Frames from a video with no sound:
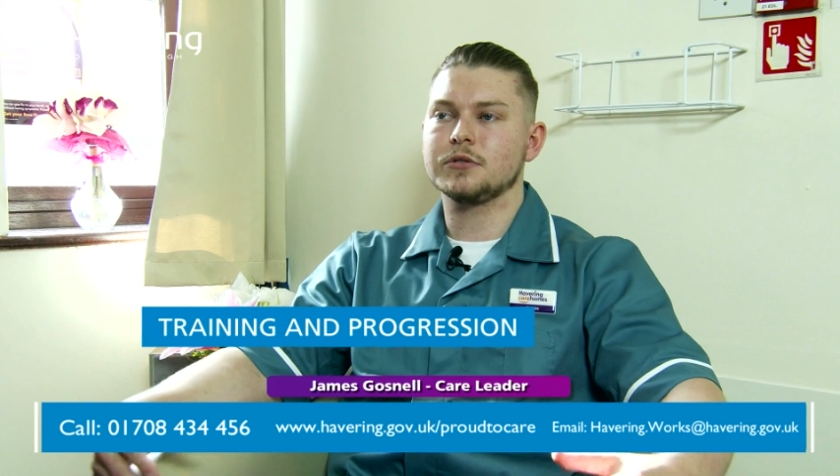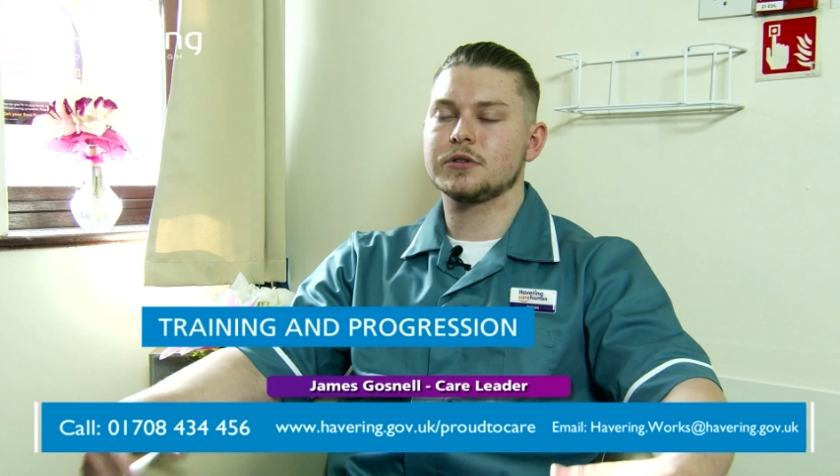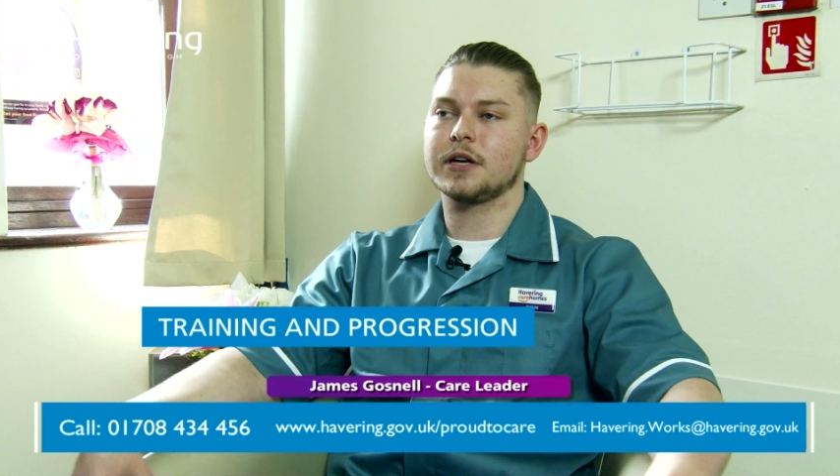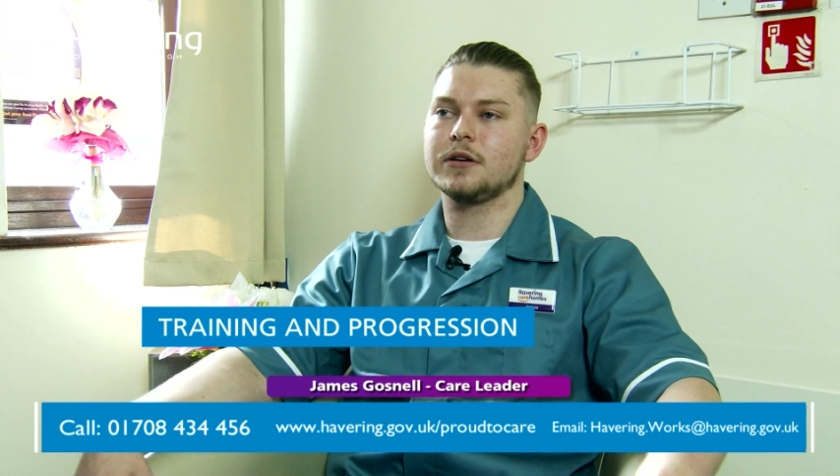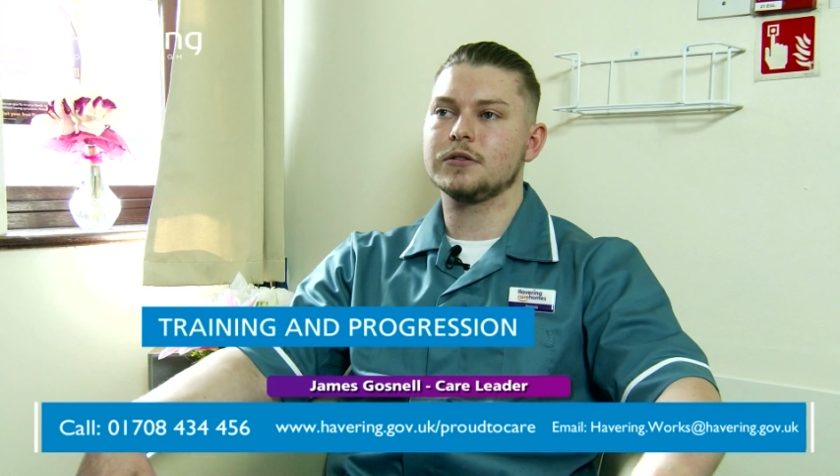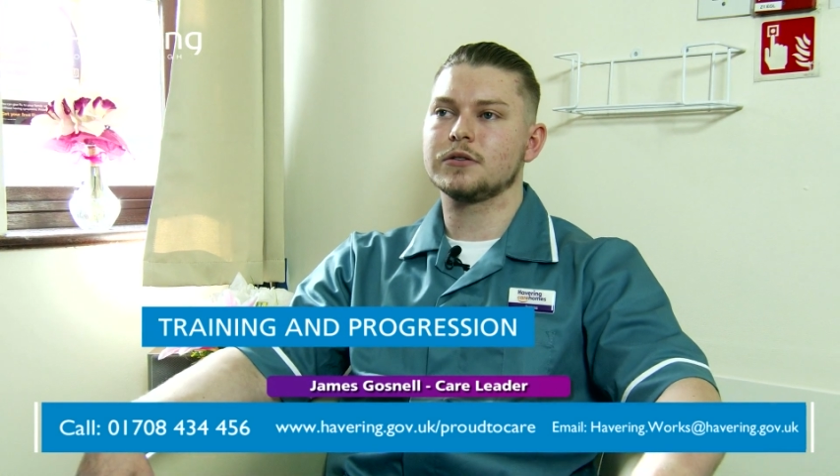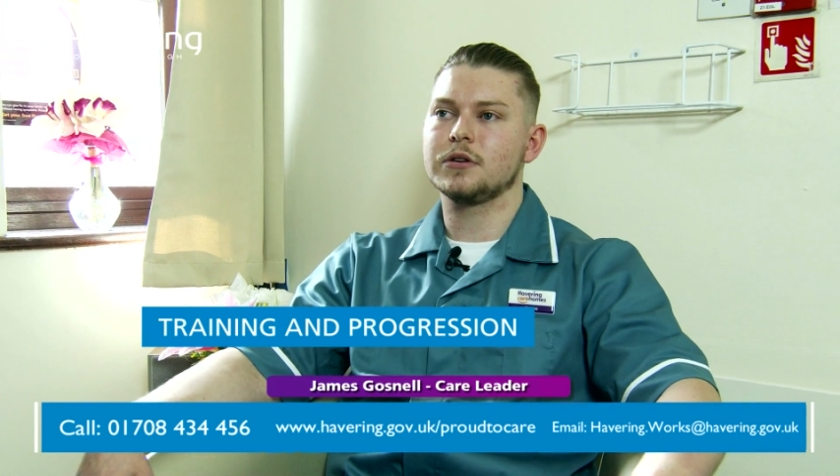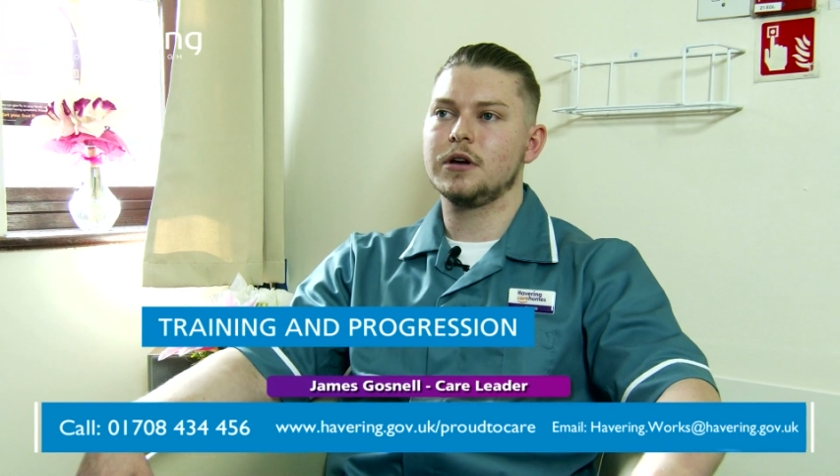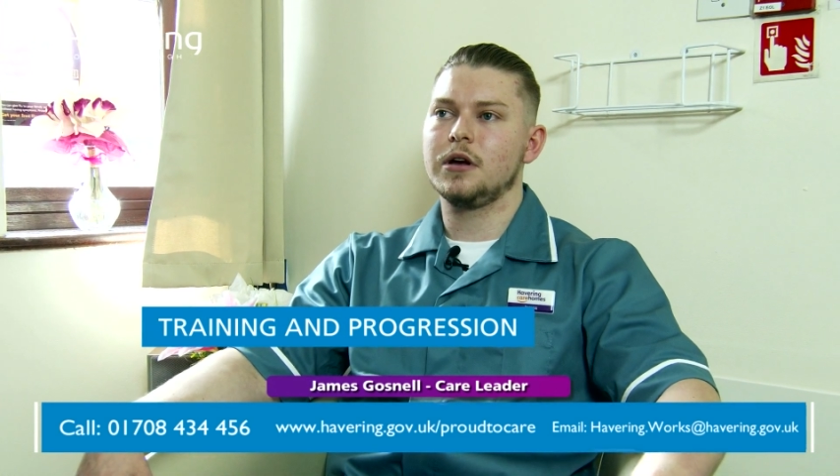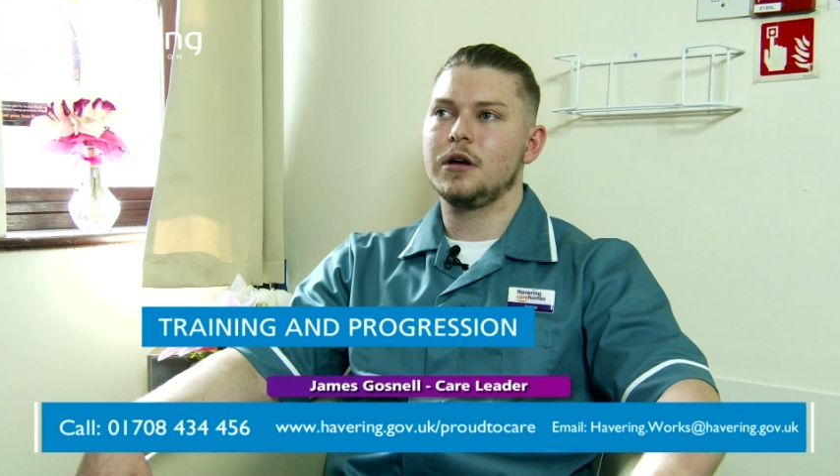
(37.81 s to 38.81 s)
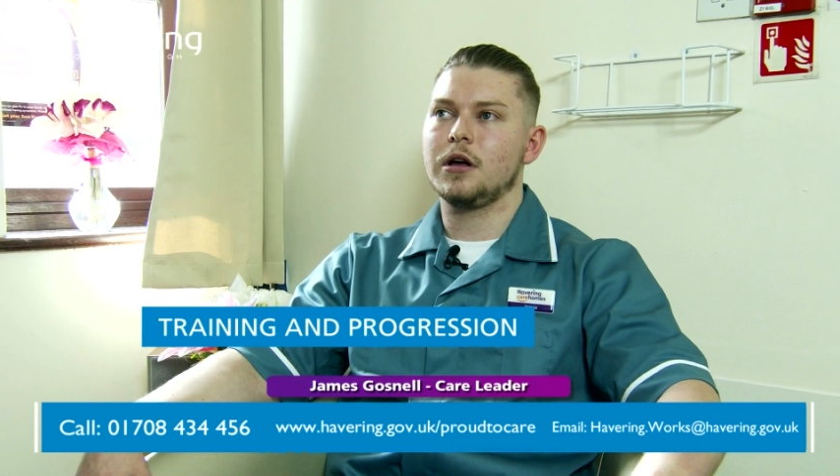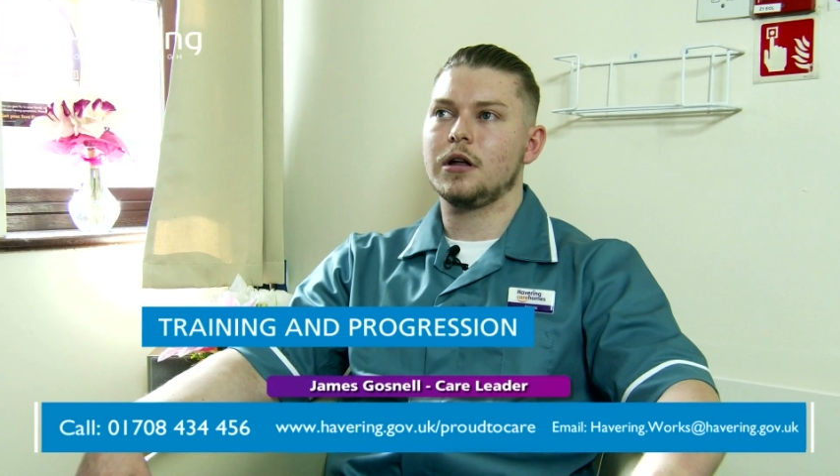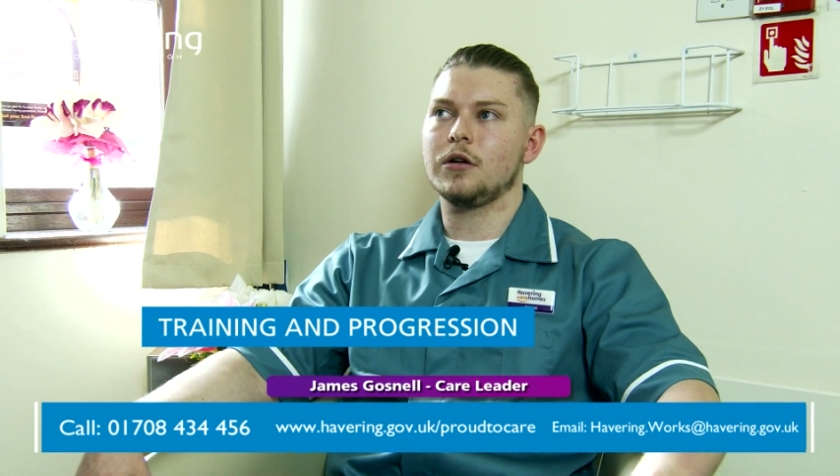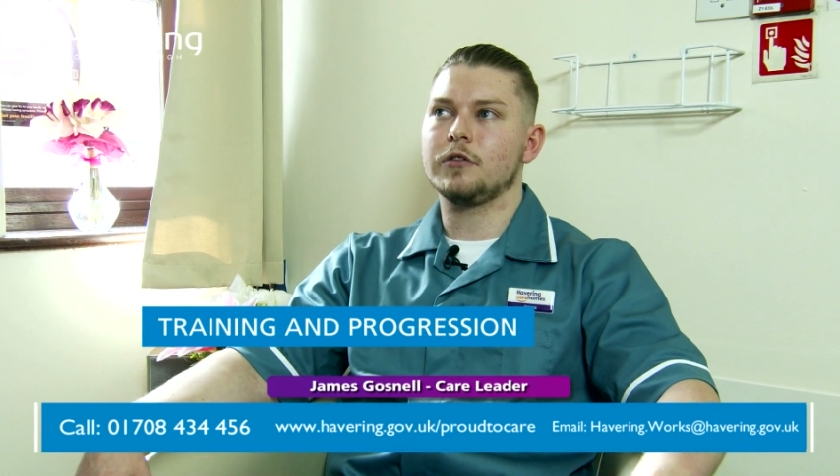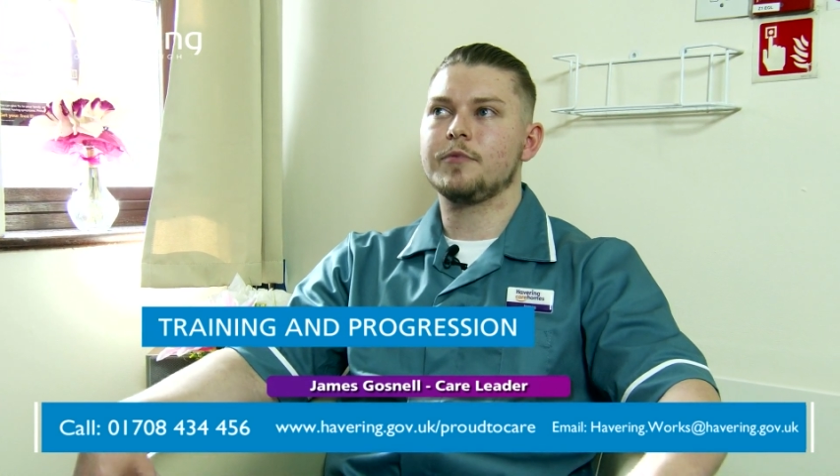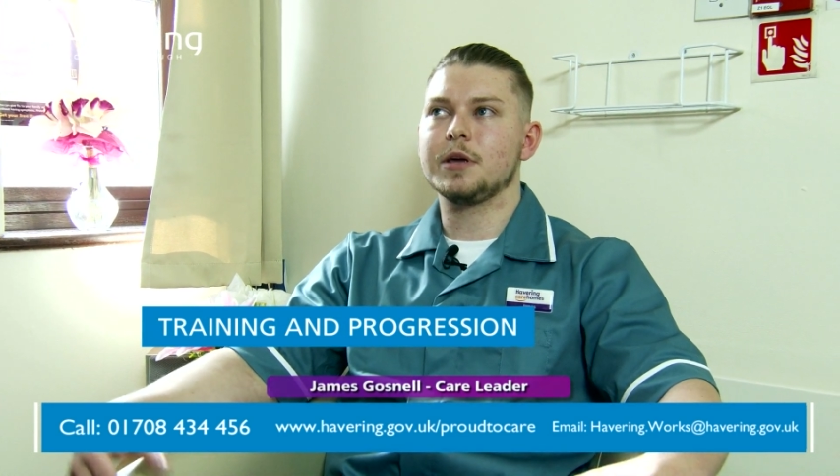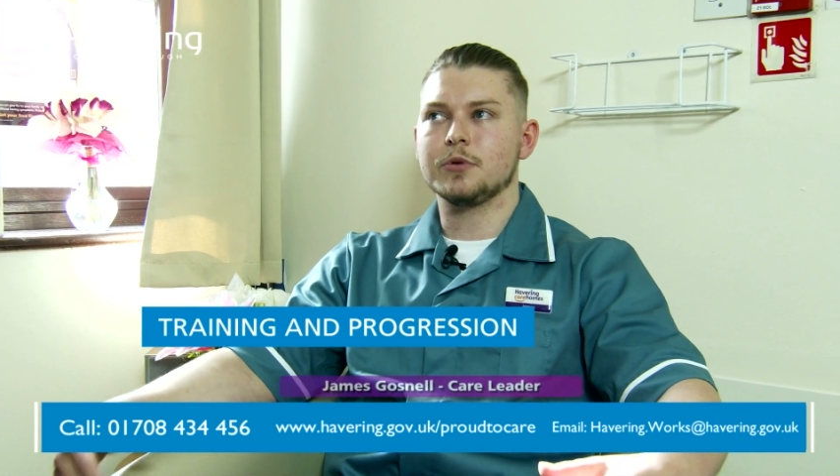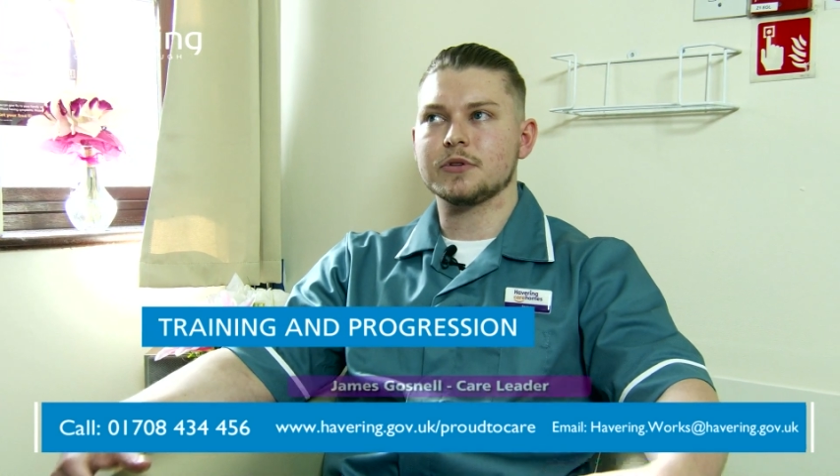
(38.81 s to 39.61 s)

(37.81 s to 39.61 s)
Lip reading: skills, a lot of people